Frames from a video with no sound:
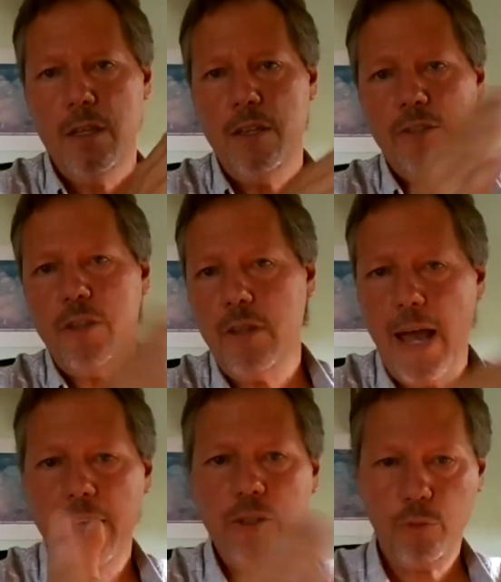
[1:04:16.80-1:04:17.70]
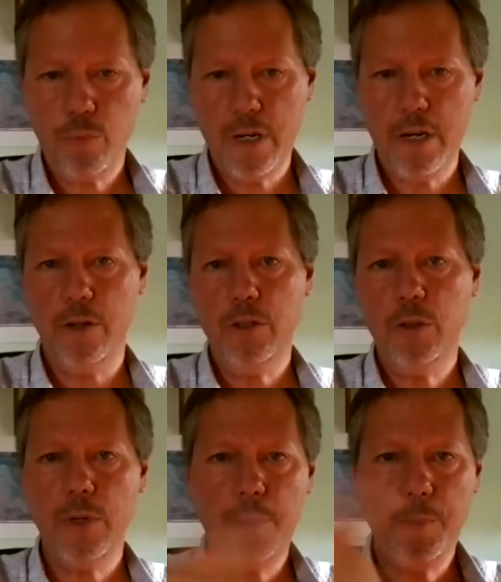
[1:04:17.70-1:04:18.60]
It's the last three
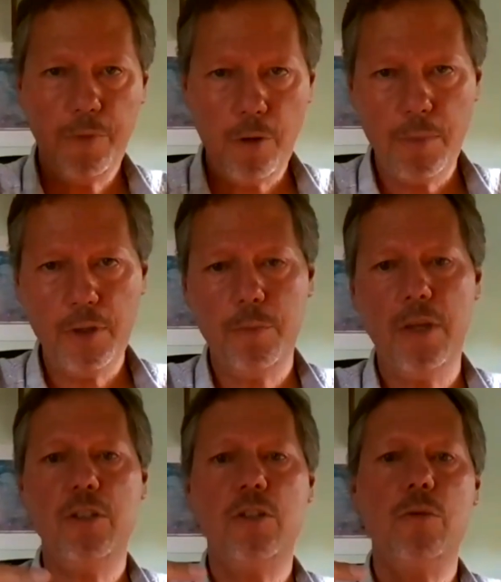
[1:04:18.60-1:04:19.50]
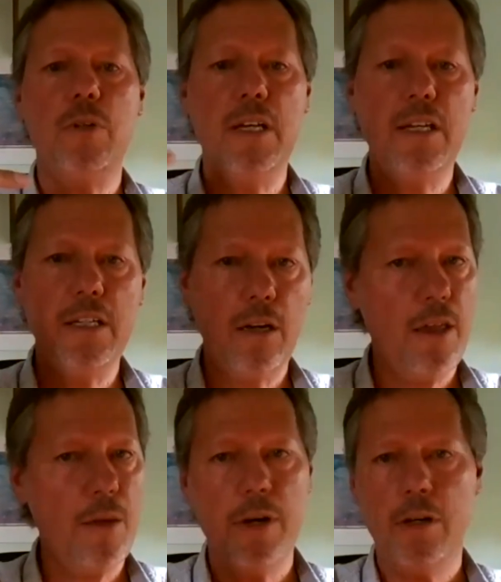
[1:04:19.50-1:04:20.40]
years when he performed his ministry and he did all
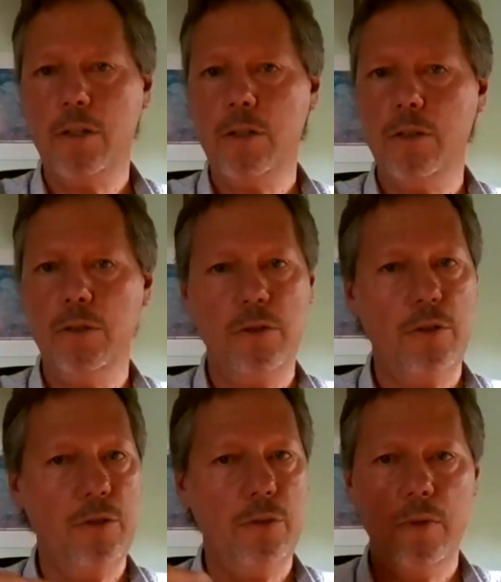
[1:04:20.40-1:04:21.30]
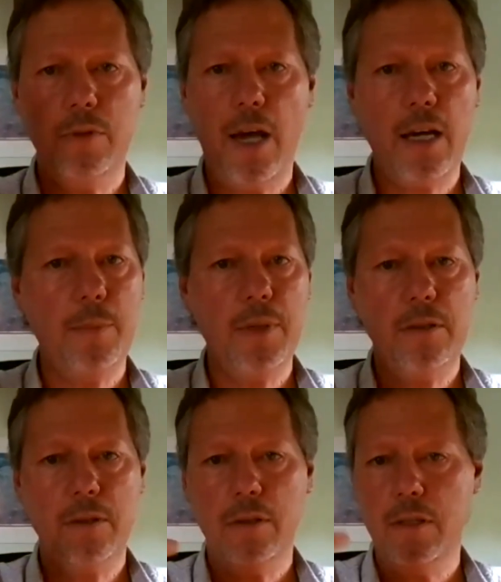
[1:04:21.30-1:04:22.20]
the miracles. There's
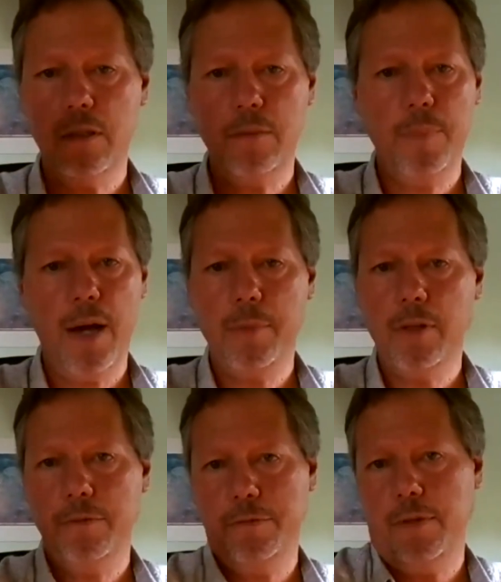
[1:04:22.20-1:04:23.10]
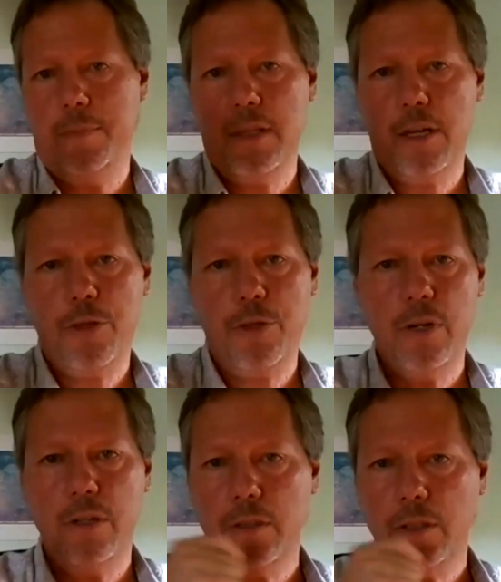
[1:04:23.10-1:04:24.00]
documents in the Bible, something like
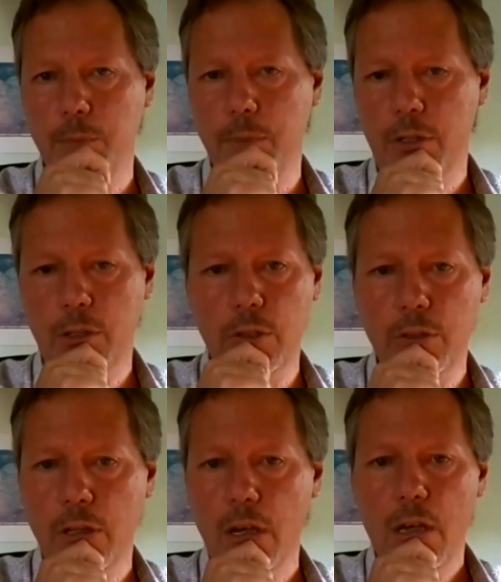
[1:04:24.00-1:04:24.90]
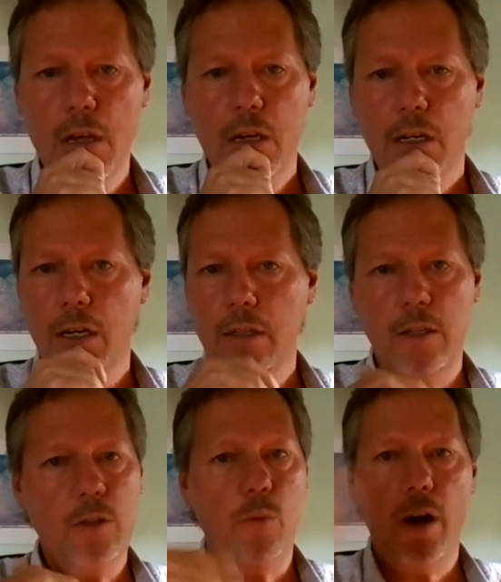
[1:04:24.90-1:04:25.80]
36 miracles uh, you
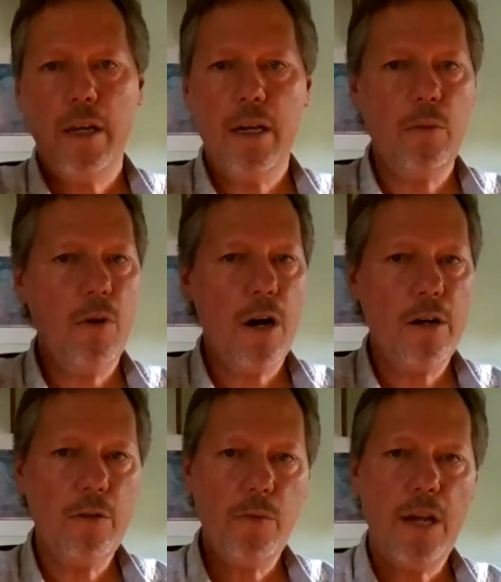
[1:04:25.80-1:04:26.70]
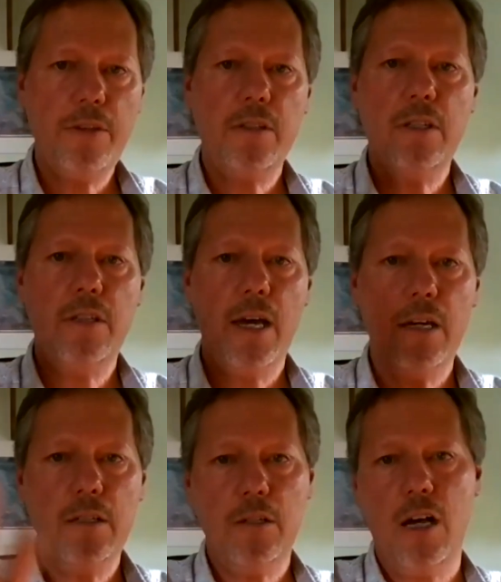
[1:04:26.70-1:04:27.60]
know, he's walking on water and raising the
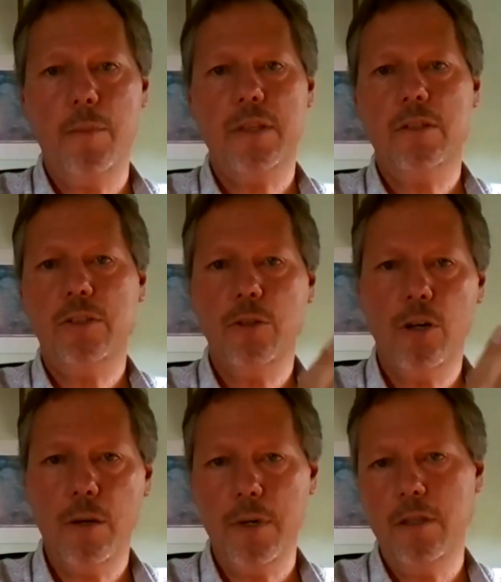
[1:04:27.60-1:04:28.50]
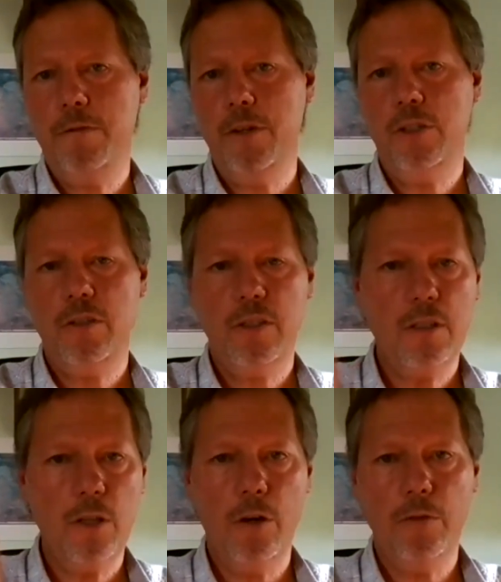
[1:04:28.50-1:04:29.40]
dead and calming the storm and the fishes and the
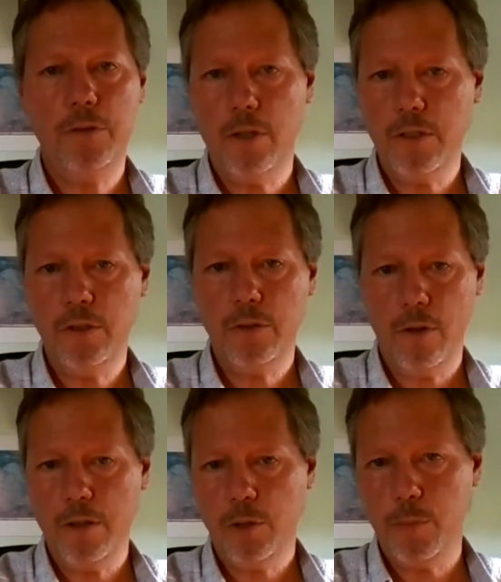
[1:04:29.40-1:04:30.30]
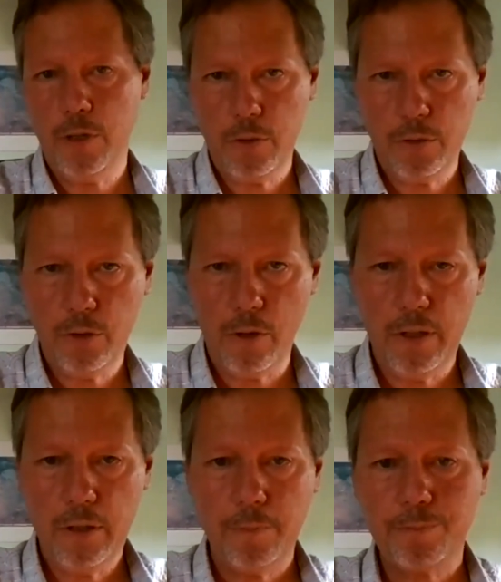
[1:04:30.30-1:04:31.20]
loaves and all these all these miracle
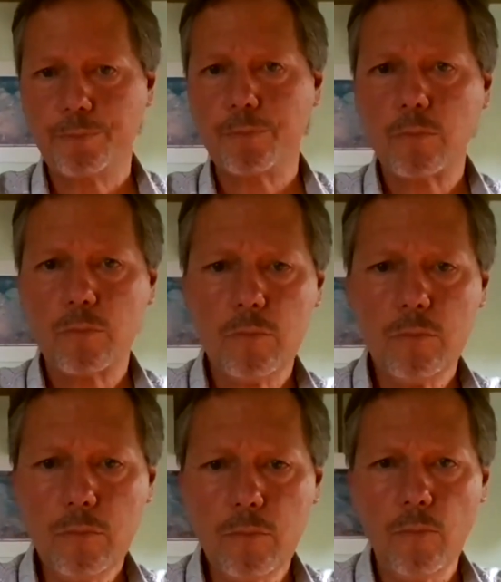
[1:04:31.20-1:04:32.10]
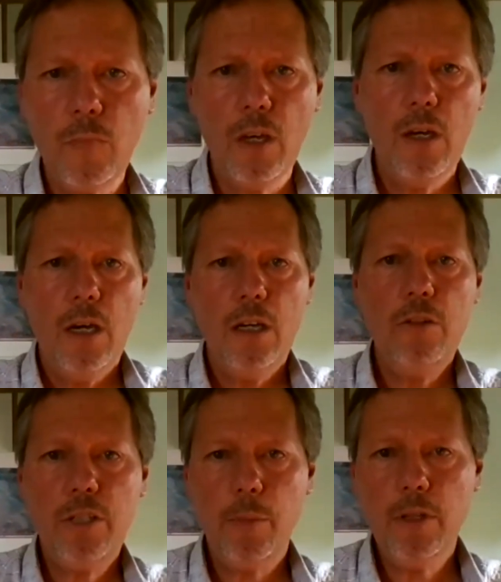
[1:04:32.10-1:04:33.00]
stories. And
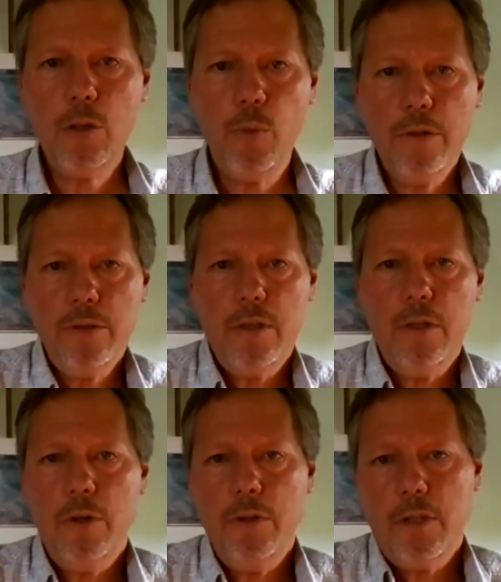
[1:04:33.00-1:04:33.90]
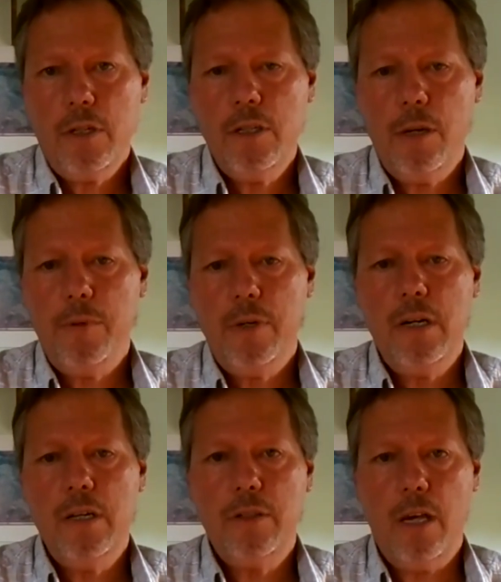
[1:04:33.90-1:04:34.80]
you say, well, look, where's the where's the
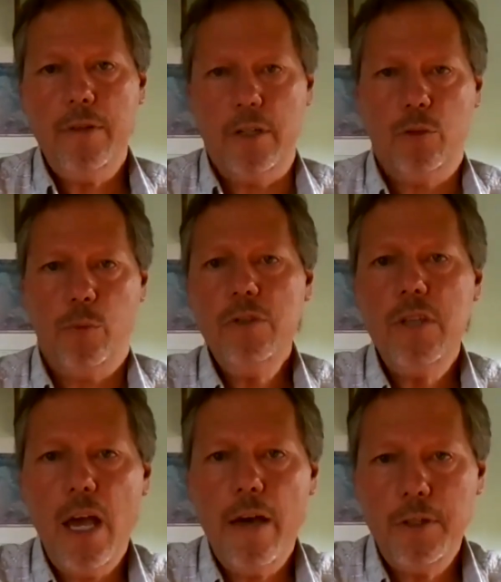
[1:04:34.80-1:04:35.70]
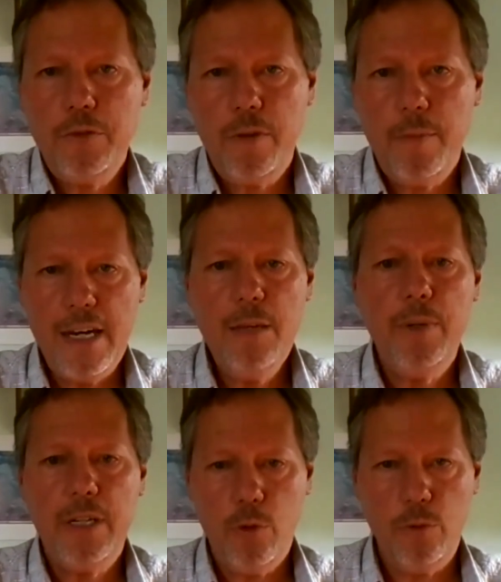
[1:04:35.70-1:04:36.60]
contemporaneous evidence? Where's the evidence from
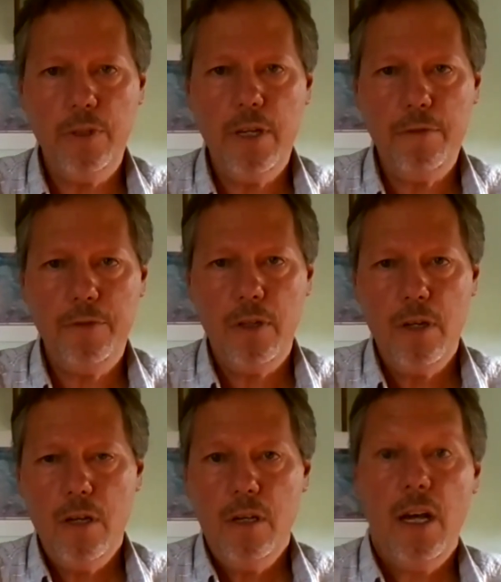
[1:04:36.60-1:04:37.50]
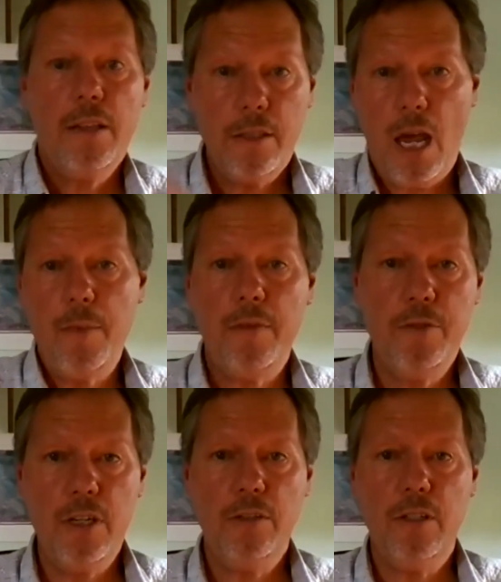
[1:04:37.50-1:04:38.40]
anybody who lived at the time of
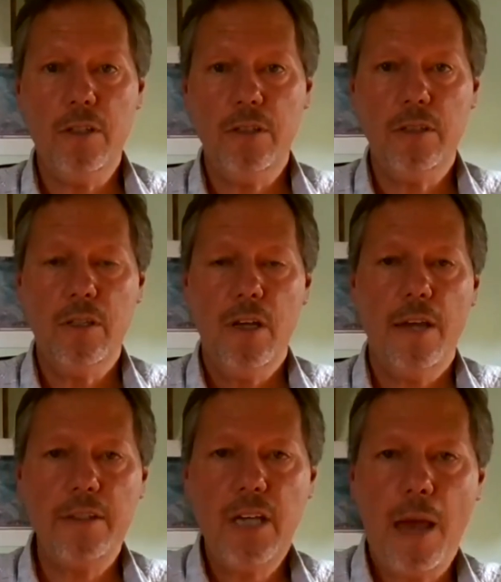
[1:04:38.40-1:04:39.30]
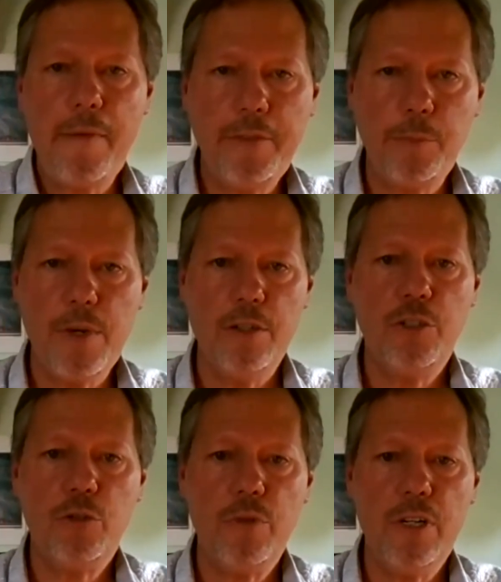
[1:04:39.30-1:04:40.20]
Jesus, at the time of his
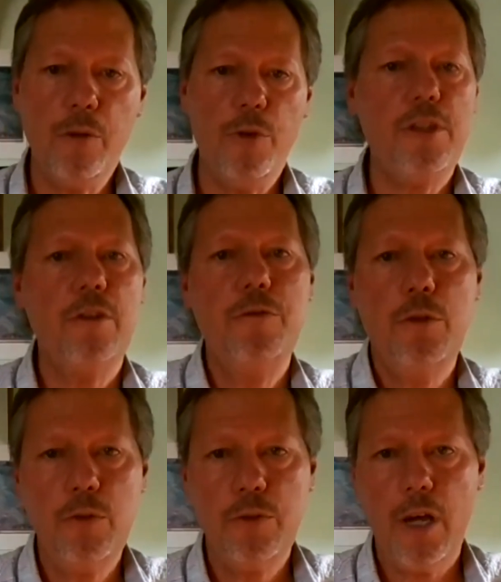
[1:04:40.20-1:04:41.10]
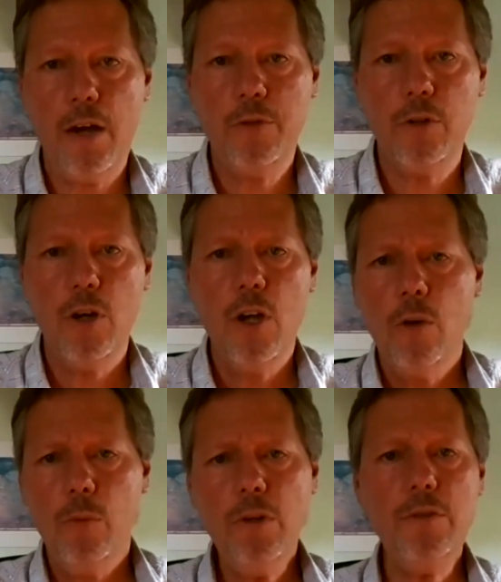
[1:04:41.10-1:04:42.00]
ministry, within a few years after?
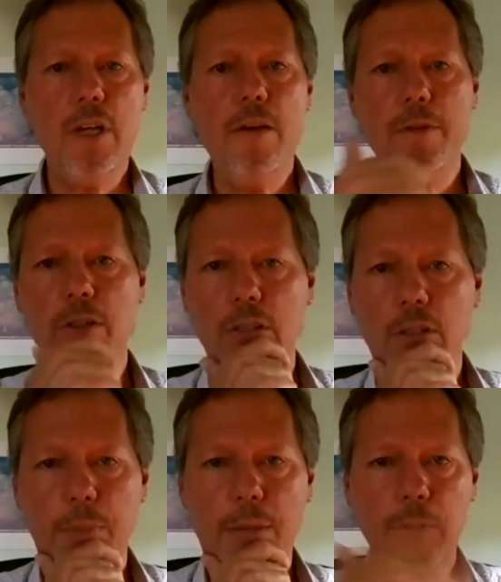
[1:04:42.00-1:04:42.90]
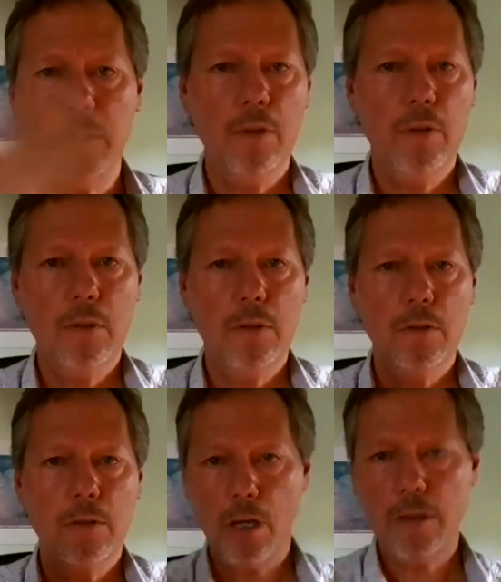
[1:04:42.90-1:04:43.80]
Where's the evidence that people
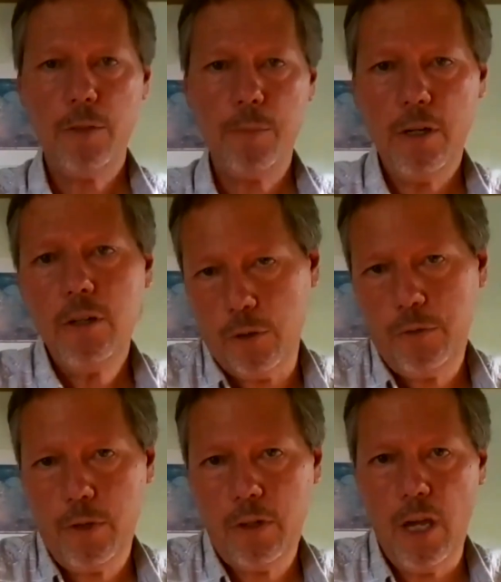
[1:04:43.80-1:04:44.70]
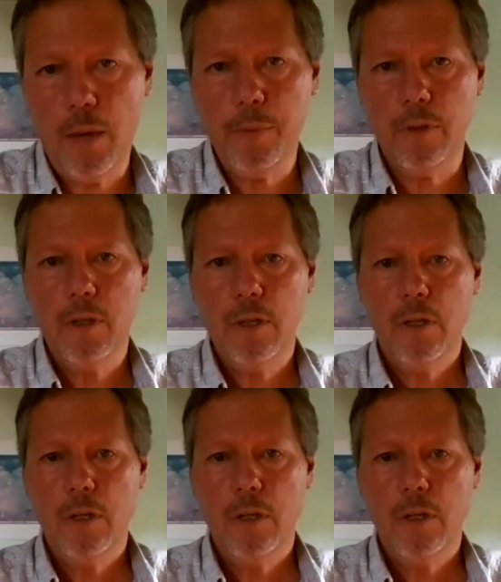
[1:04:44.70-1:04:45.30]
saw these miracles, for example?